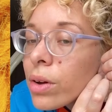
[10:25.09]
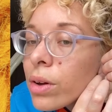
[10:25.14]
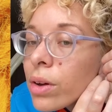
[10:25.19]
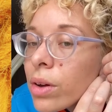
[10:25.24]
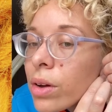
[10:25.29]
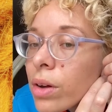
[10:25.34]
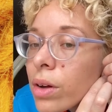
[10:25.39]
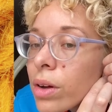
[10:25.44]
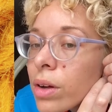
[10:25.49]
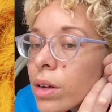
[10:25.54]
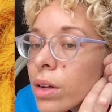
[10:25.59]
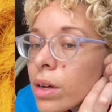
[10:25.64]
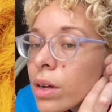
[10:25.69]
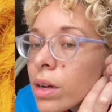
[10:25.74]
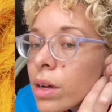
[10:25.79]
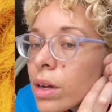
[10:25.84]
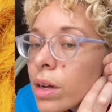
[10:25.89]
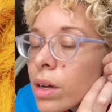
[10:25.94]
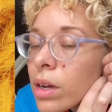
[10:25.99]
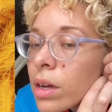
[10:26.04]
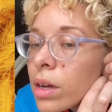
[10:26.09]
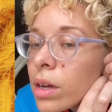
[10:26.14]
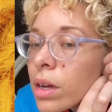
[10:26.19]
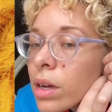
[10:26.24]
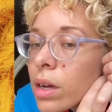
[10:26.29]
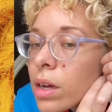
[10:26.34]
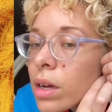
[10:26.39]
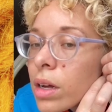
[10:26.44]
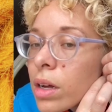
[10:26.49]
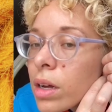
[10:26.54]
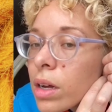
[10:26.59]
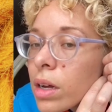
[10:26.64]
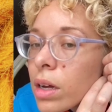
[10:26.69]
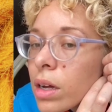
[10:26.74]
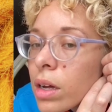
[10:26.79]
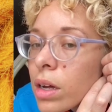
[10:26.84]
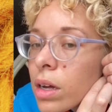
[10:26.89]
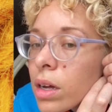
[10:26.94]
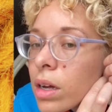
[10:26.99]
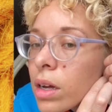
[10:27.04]

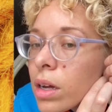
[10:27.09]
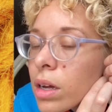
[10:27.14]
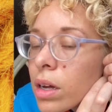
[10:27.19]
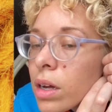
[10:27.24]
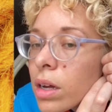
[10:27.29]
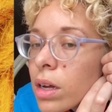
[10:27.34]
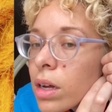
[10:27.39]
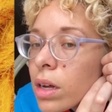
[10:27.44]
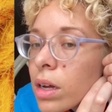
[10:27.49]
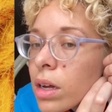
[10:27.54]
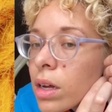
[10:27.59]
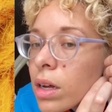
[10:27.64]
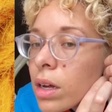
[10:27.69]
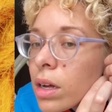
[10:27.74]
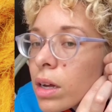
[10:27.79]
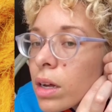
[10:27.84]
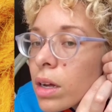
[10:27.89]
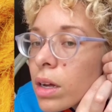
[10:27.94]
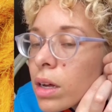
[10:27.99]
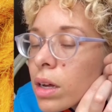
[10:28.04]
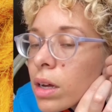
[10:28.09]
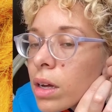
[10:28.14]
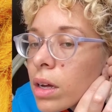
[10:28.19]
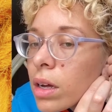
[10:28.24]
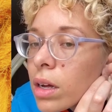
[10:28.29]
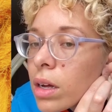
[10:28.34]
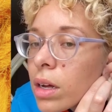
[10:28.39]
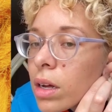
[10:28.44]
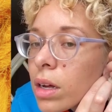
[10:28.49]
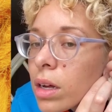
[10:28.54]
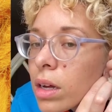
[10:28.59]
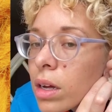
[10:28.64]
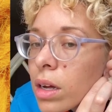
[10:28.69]
[no speech]